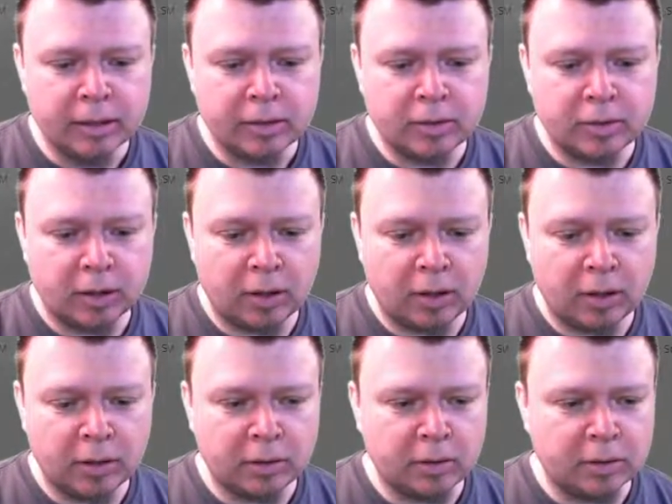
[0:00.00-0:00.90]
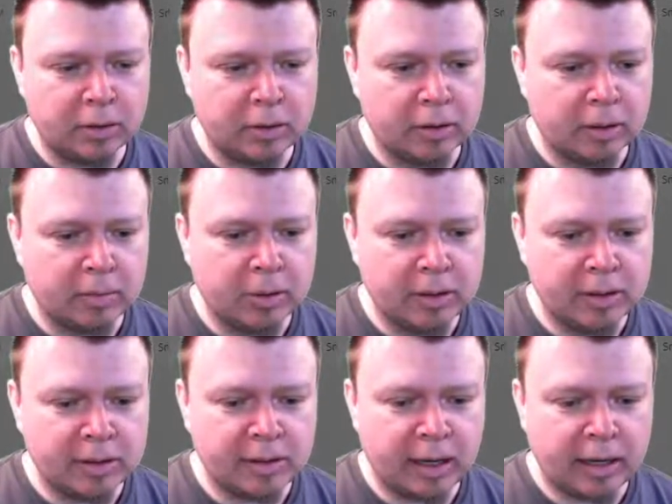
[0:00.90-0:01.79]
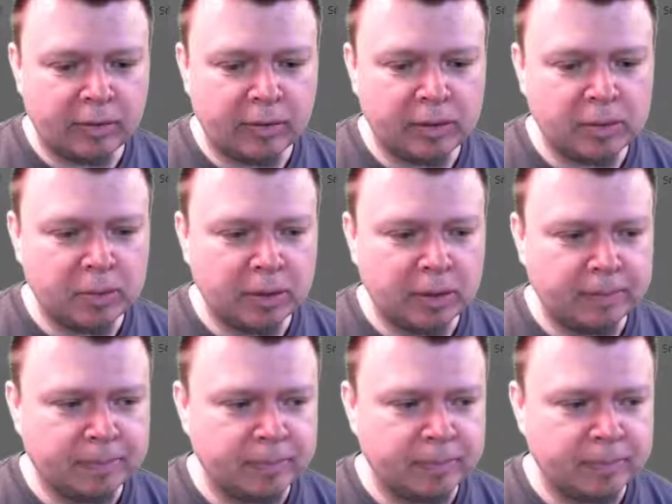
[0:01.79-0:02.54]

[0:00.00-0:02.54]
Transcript: So I'm going to save this one.